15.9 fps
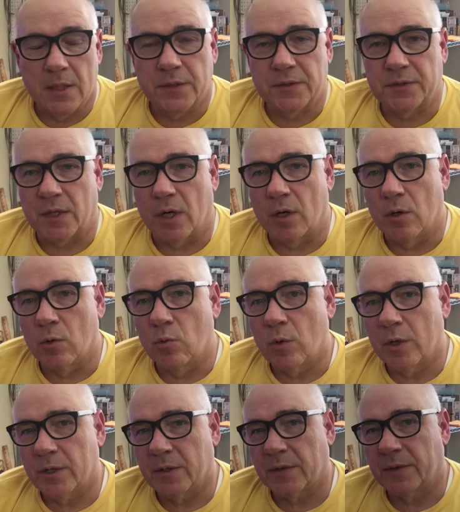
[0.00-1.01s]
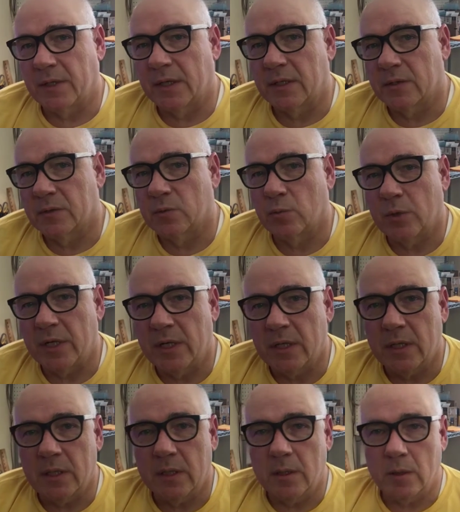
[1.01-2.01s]
So one of the things
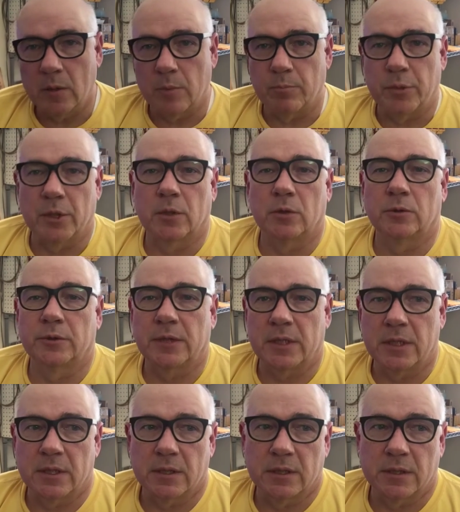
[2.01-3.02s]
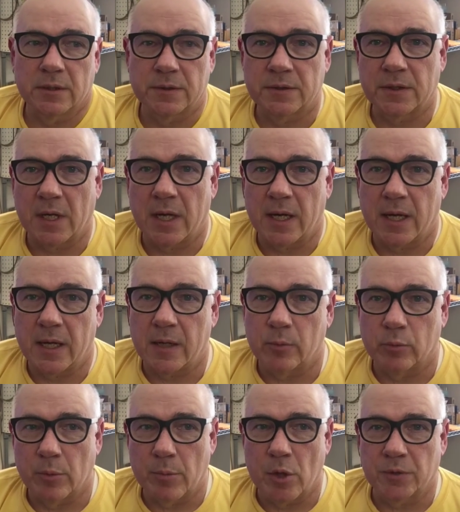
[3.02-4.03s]
we build is a
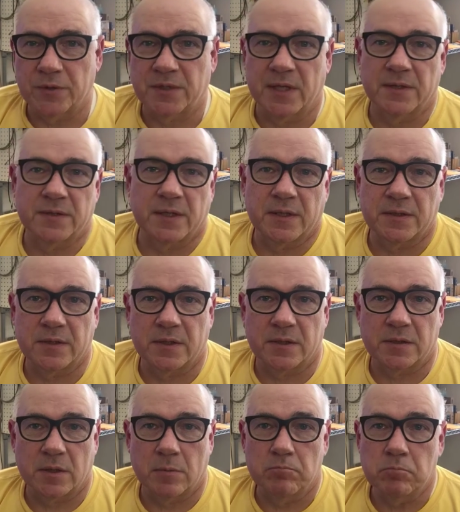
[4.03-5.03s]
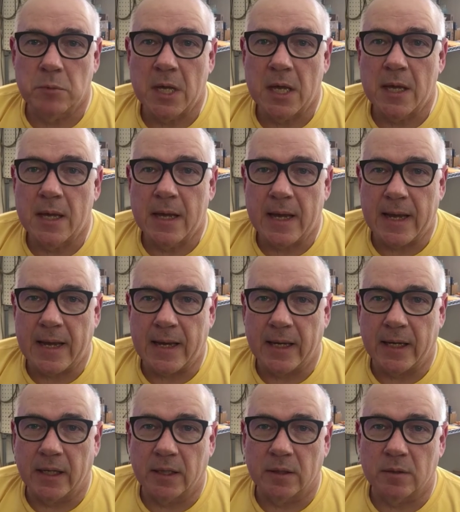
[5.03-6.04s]
remote sensing system,
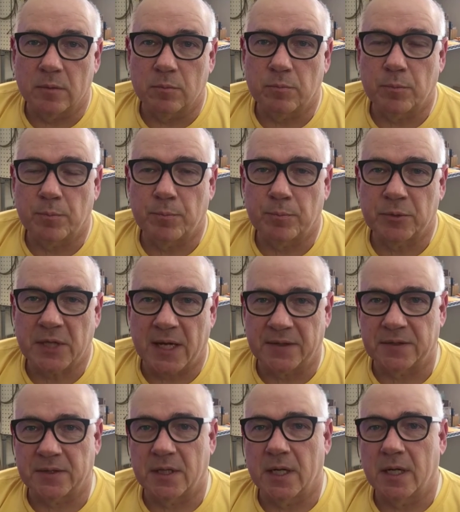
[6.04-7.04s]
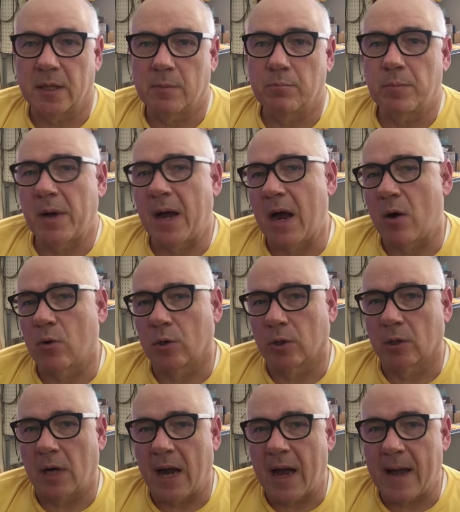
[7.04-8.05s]
and testing
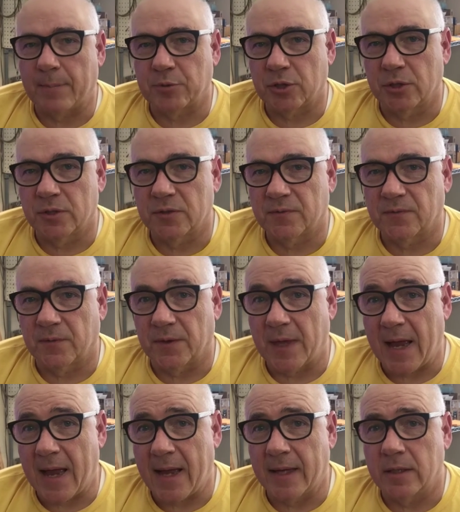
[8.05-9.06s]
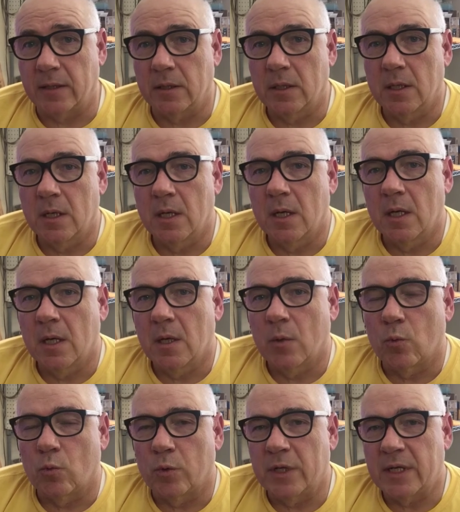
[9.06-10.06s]
power options for that,
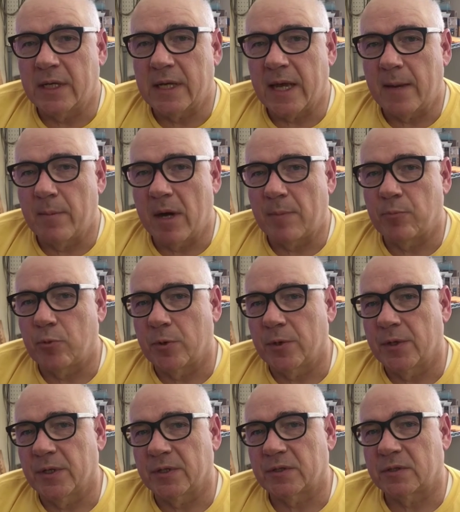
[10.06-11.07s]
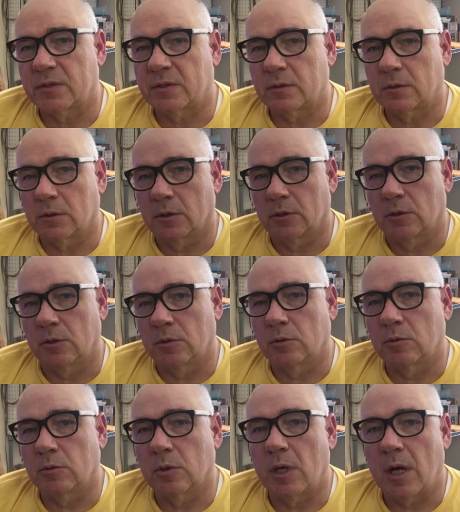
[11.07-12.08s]
we came up with this
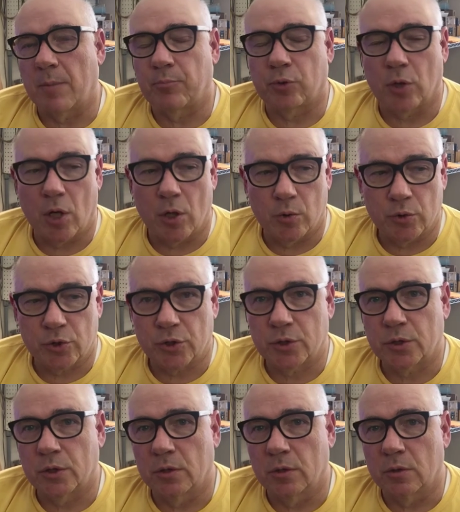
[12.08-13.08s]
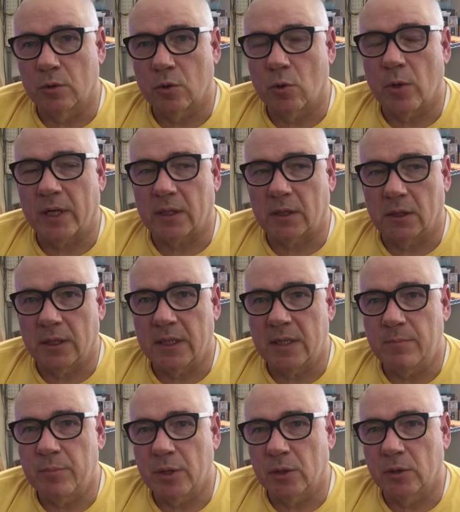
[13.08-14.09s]
little approach to quickly
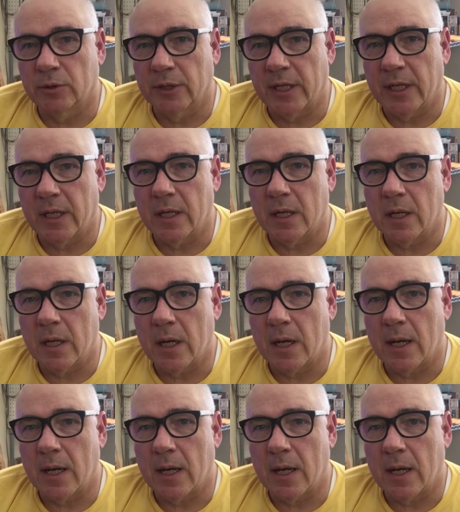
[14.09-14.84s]
building